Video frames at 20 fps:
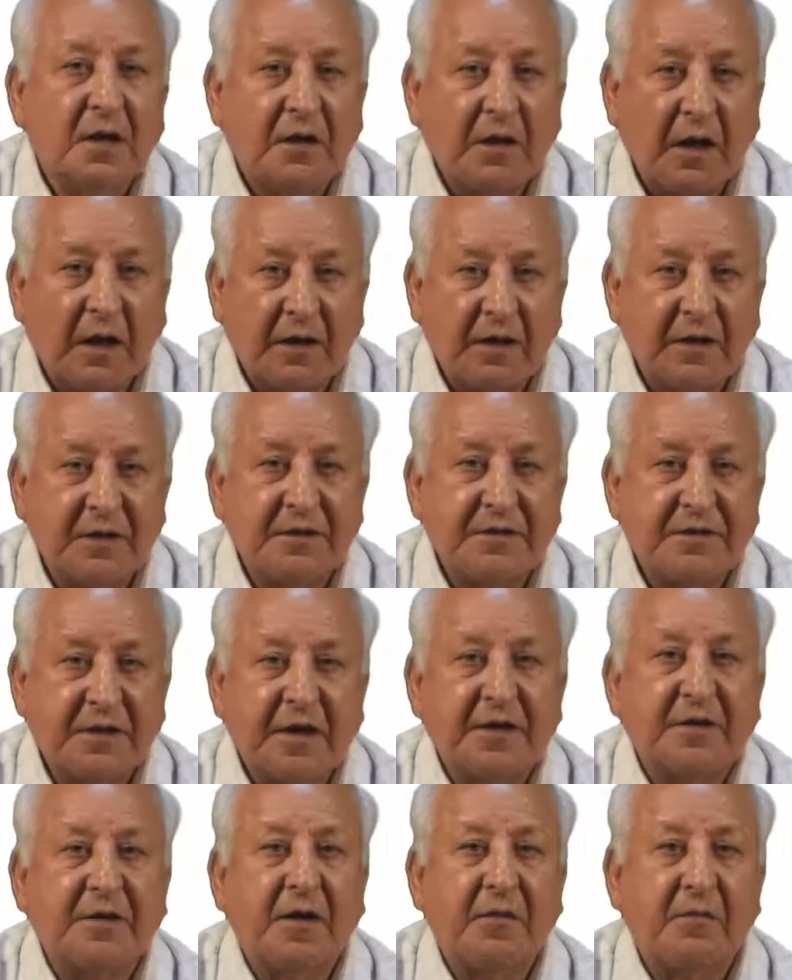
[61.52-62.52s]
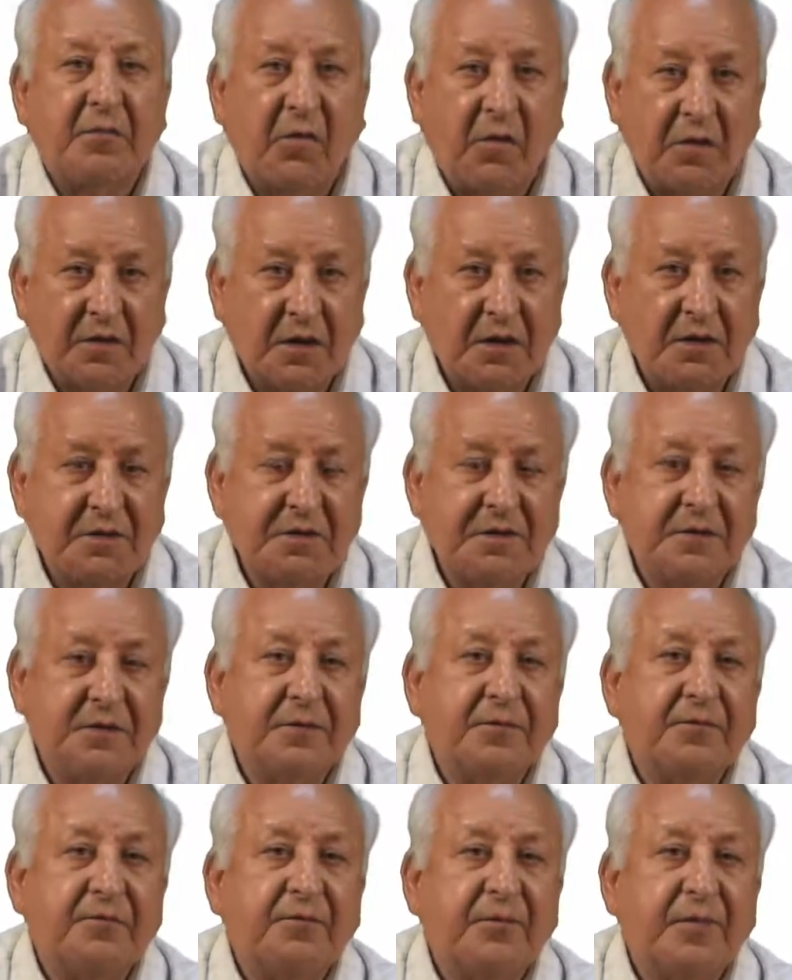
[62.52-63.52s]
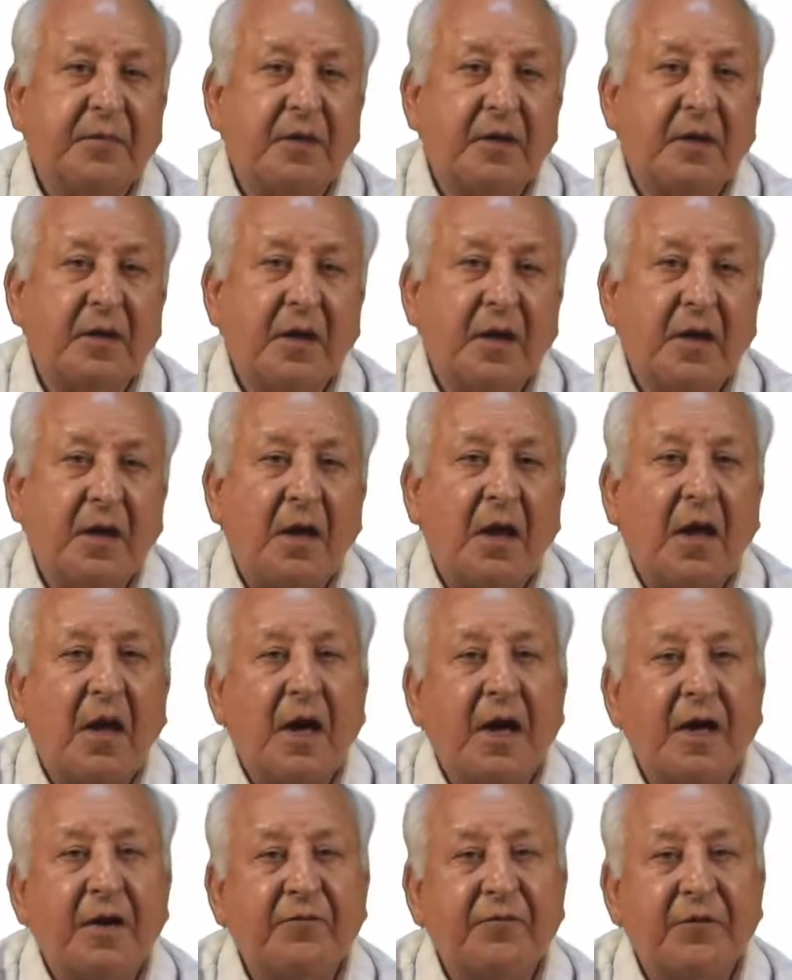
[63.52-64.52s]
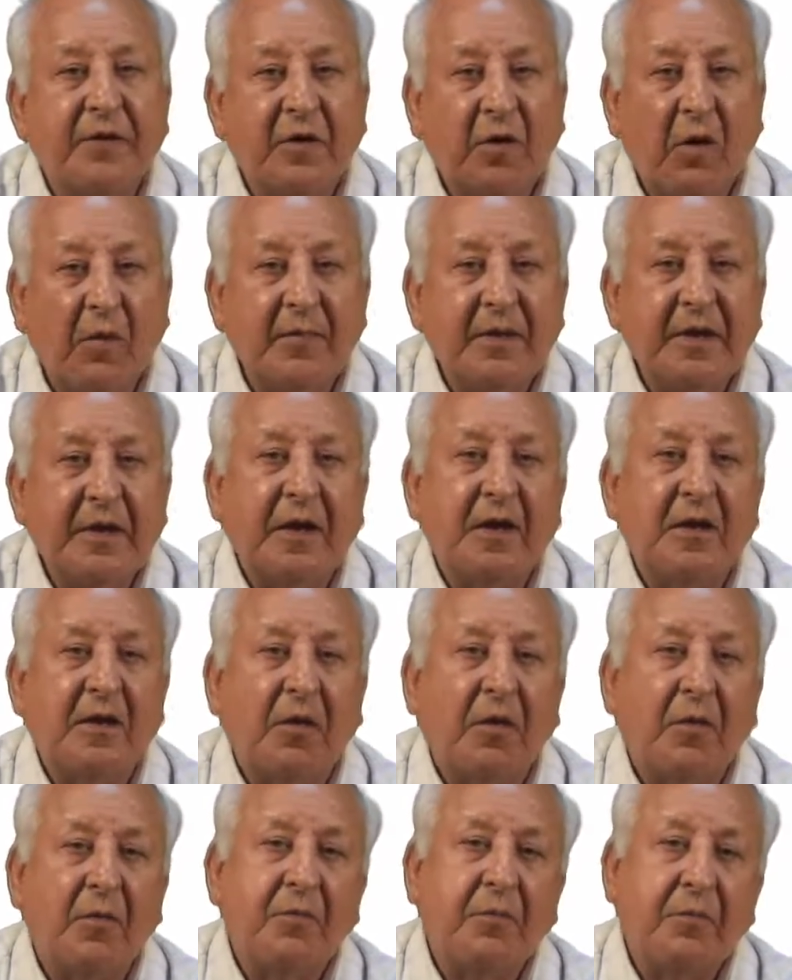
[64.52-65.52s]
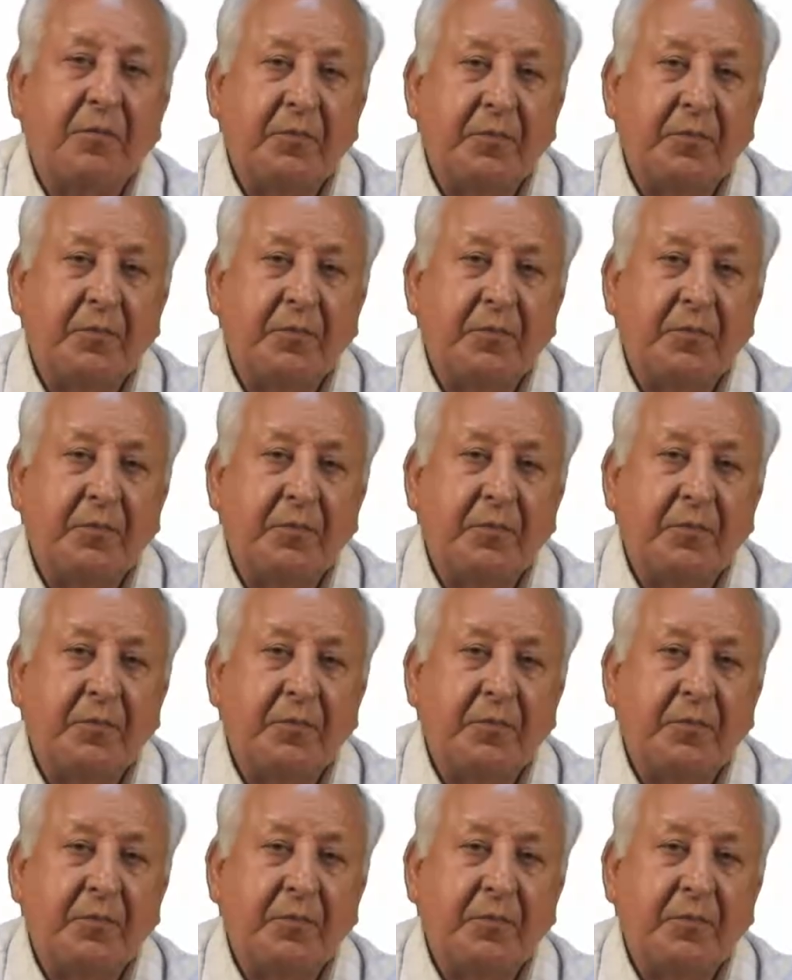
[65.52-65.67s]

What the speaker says: color center models, and phenomenon of